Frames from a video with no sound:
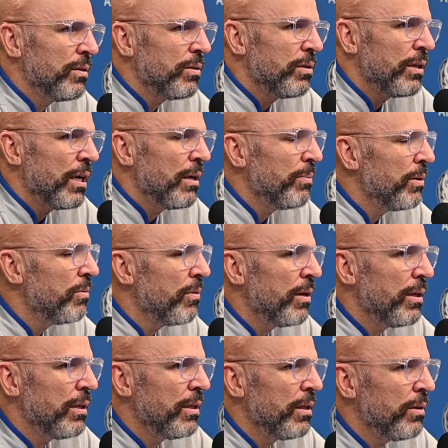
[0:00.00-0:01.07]
you got to be
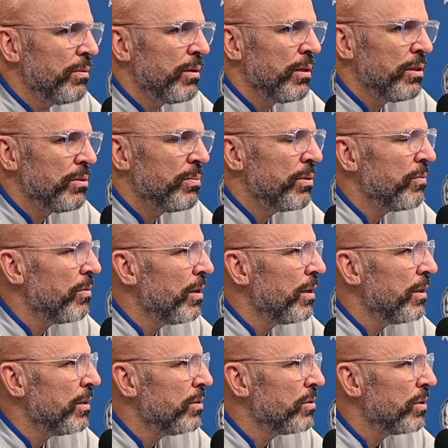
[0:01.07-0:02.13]
ready. He's been
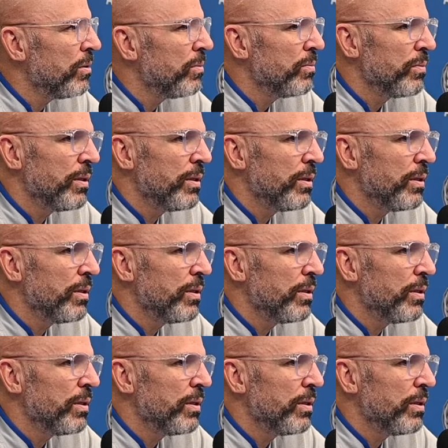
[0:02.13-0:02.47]
ready, so.